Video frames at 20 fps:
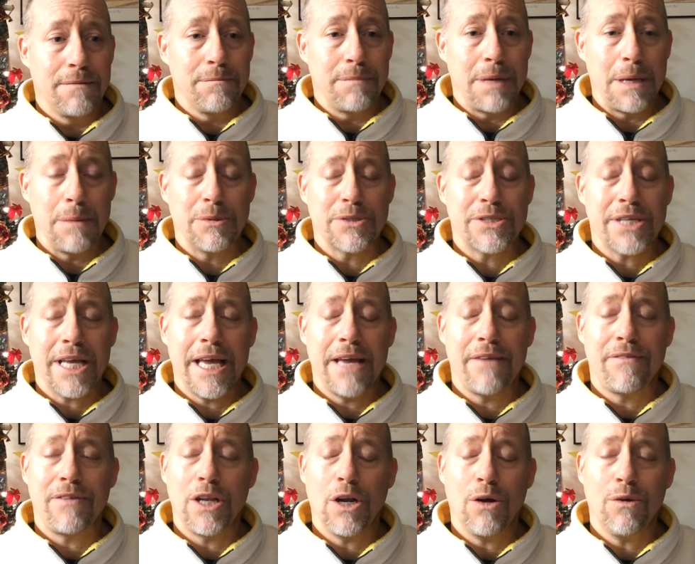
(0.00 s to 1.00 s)
people say
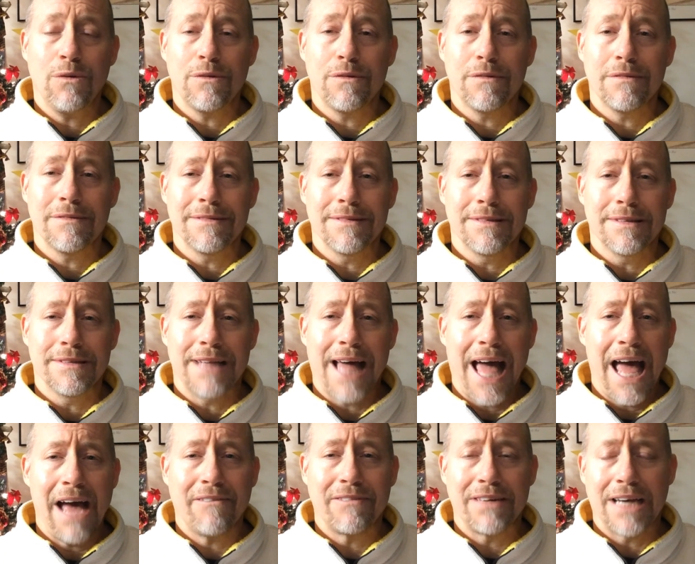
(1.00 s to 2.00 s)
if you don't
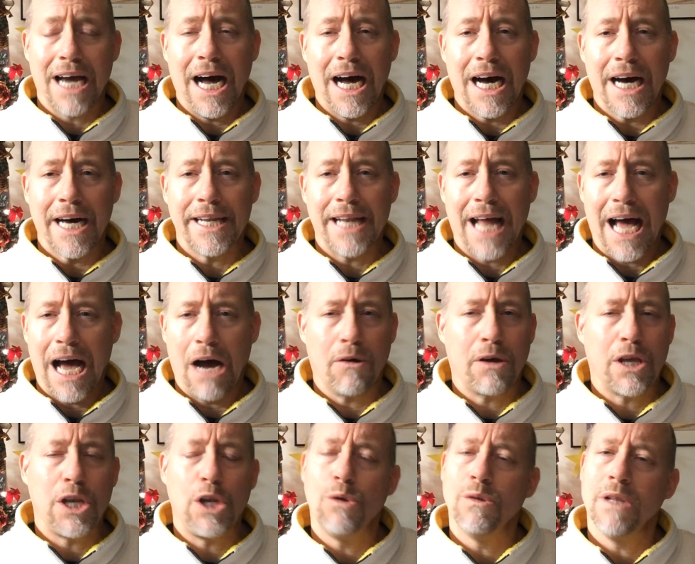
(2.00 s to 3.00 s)
have God, how
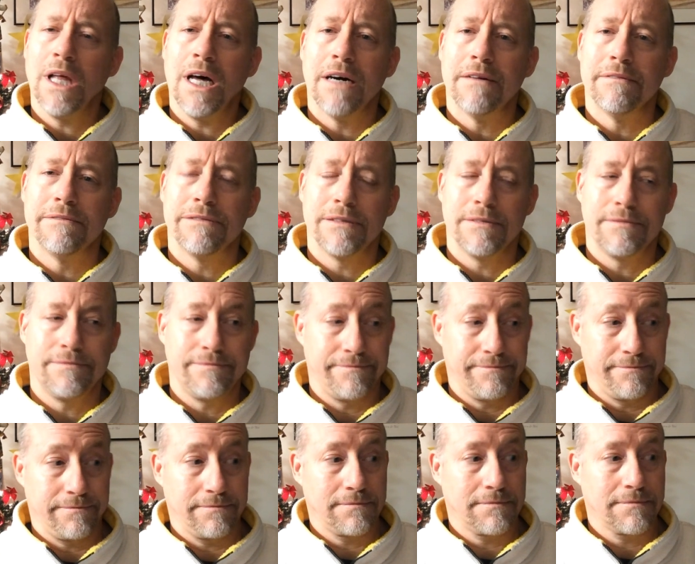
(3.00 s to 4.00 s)
can you love?
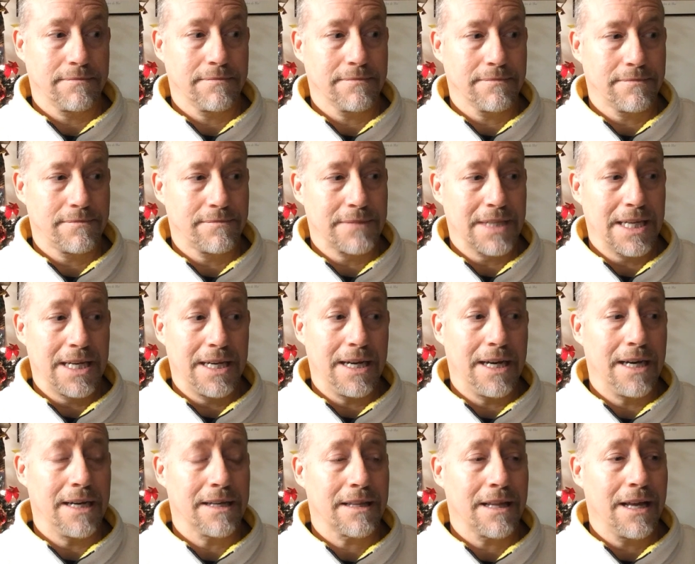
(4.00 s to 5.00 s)

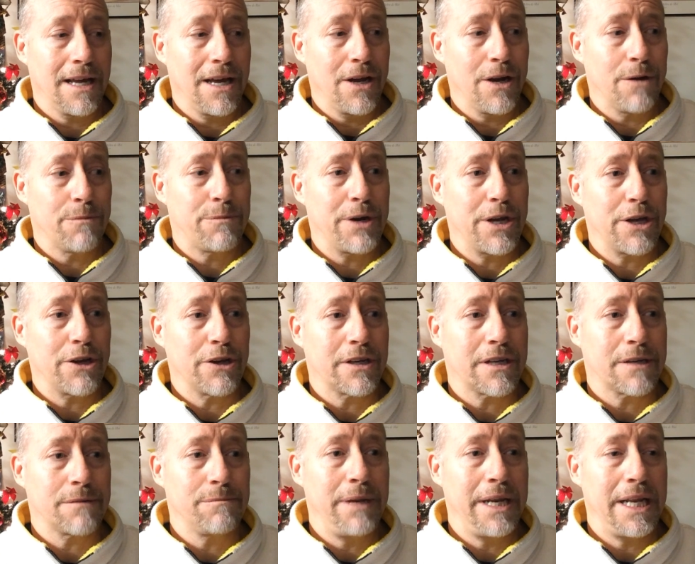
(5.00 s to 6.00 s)
A pretty
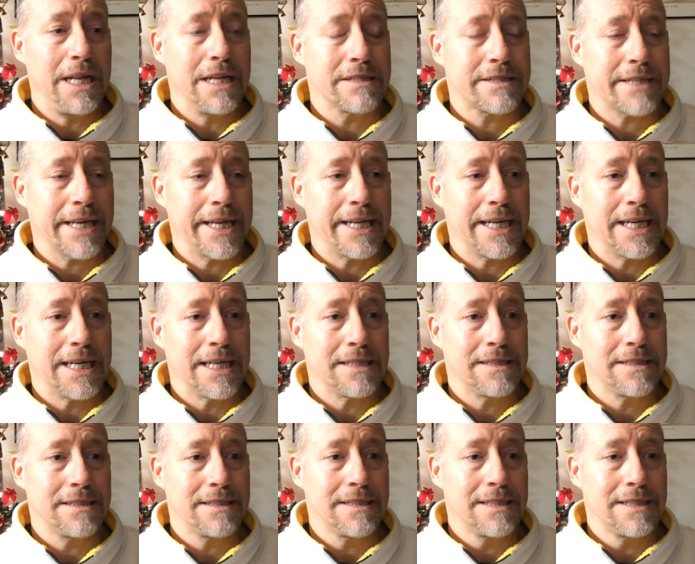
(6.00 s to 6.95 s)
good comedian said,